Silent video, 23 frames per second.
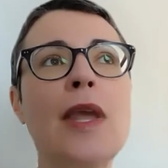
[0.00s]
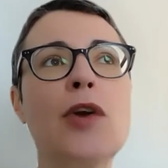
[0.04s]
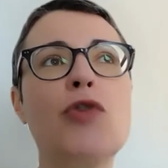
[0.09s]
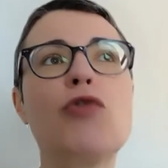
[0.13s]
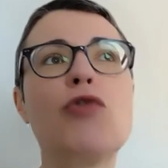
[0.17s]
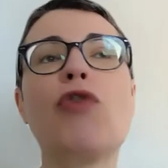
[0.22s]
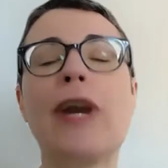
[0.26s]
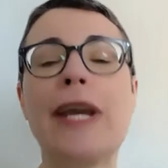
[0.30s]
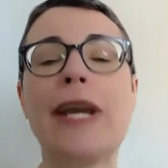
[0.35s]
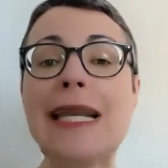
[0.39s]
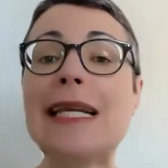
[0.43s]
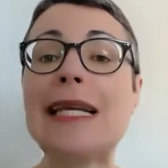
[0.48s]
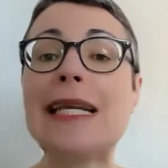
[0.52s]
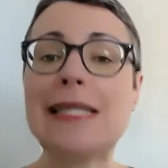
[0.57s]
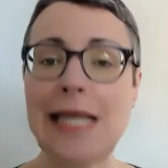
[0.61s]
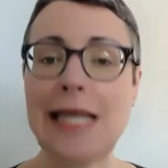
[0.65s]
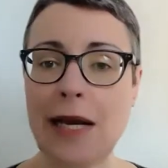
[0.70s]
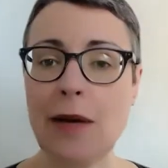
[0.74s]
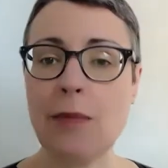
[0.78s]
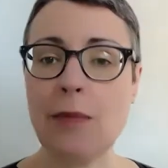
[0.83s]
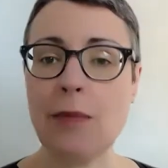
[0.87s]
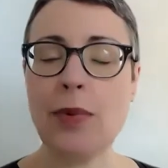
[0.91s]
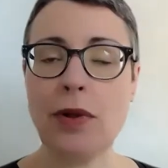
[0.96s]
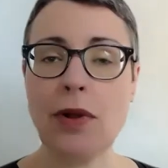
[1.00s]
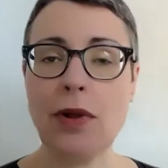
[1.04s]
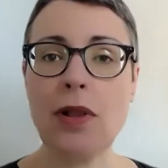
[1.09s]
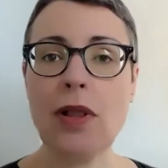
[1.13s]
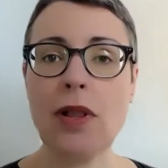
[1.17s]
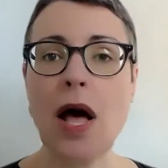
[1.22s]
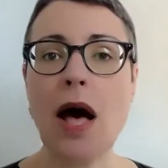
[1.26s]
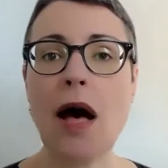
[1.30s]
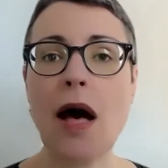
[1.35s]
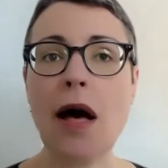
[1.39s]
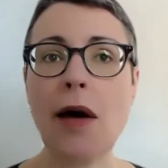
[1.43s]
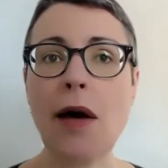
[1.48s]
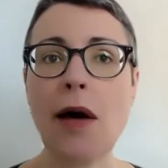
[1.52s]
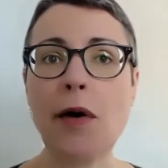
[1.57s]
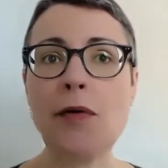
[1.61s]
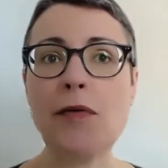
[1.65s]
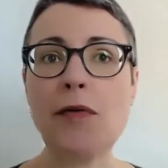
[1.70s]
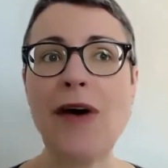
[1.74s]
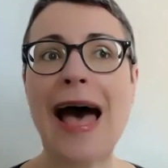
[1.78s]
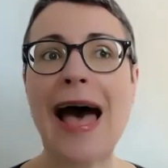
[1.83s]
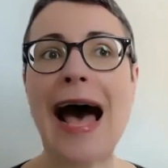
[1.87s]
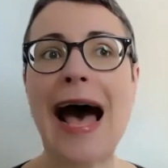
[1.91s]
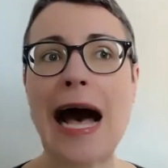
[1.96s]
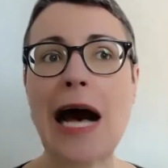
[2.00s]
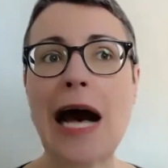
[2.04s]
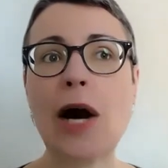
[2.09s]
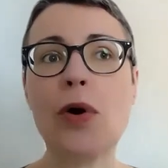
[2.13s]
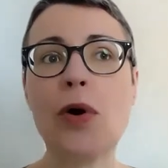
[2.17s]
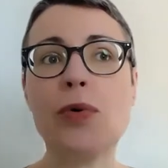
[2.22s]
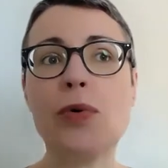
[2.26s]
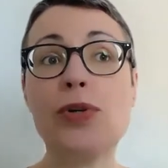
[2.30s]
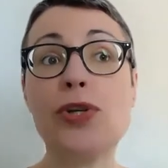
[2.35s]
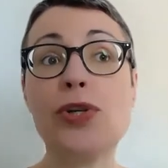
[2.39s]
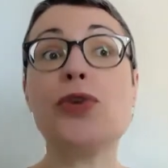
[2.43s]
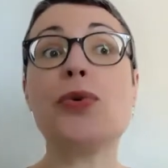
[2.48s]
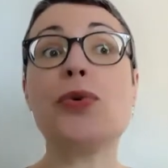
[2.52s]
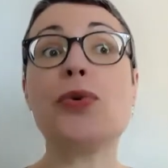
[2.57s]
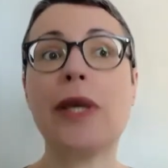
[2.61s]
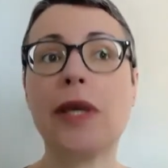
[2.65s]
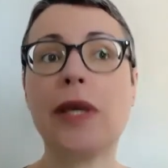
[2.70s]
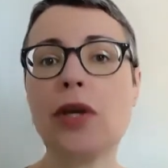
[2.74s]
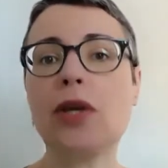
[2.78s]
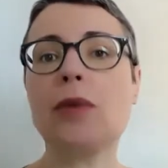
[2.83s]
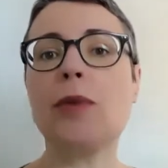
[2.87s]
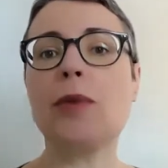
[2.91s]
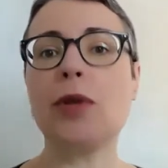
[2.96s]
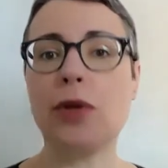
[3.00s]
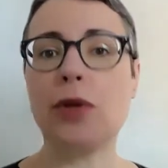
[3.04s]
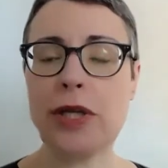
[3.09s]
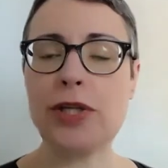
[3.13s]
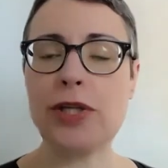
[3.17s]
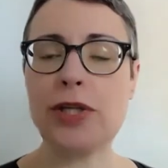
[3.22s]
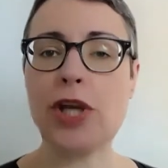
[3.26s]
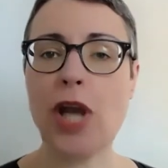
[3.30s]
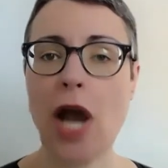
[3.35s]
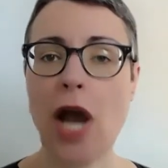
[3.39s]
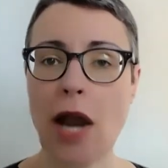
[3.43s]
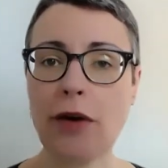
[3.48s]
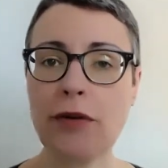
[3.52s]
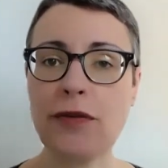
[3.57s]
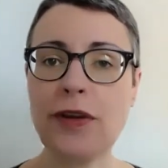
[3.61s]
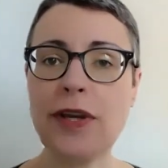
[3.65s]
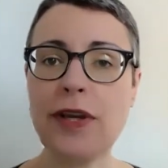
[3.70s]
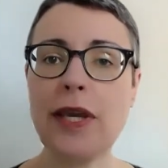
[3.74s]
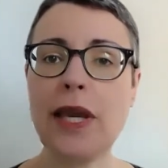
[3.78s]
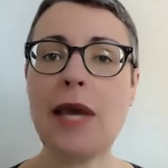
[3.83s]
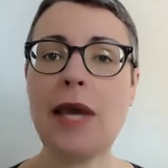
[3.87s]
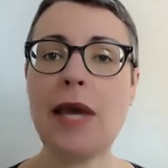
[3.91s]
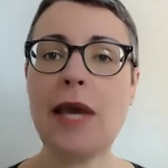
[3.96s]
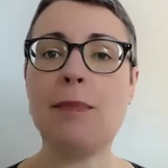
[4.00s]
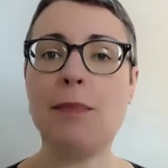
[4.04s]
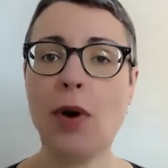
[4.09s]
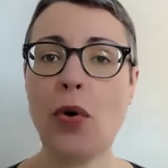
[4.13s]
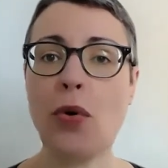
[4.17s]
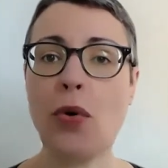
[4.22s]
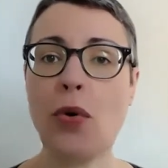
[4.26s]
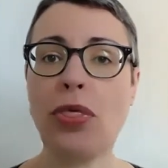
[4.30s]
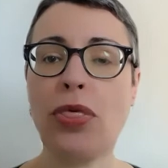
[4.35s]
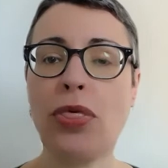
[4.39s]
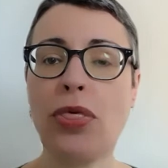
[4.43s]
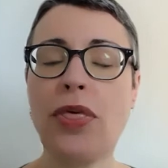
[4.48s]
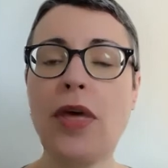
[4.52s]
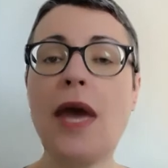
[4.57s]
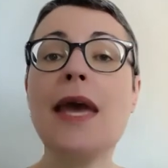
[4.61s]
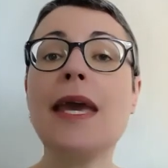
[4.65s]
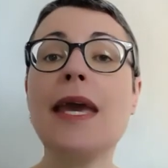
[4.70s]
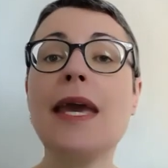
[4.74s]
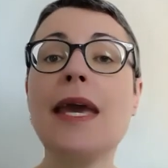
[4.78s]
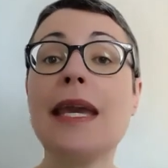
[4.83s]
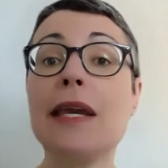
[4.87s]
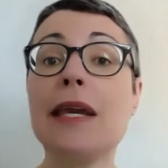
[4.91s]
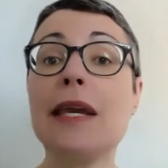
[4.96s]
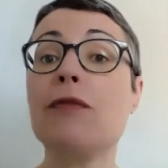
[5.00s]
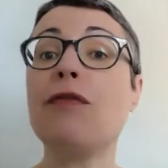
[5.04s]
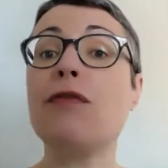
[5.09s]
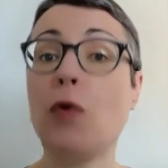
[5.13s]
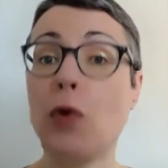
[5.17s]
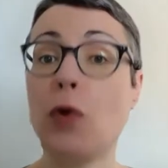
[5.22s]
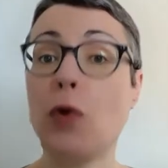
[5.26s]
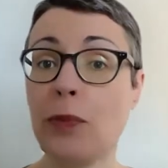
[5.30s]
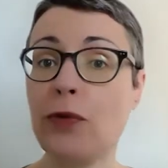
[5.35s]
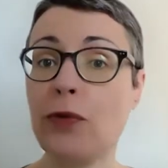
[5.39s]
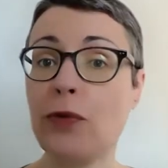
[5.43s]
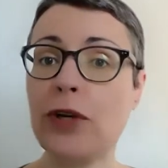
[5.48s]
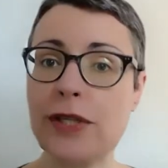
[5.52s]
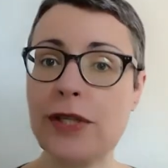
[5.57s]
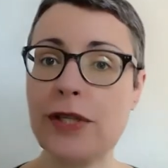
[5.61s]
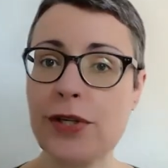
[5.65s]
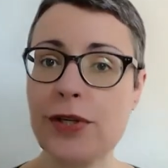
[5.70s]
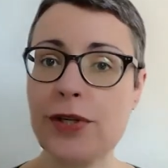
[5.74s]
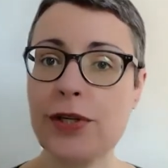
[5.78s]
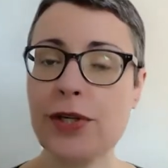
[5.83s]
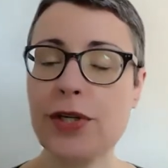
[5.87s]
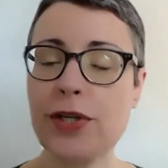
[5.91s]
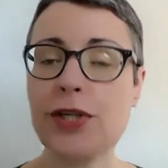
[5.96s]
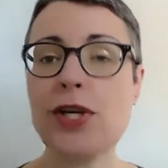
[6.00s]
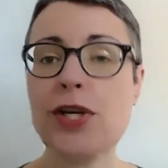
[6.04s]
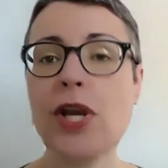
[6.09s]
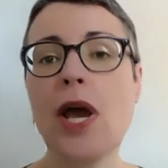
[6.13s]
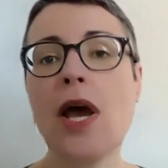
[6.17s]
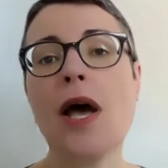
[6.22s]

great example of how doing community geography can both inform research,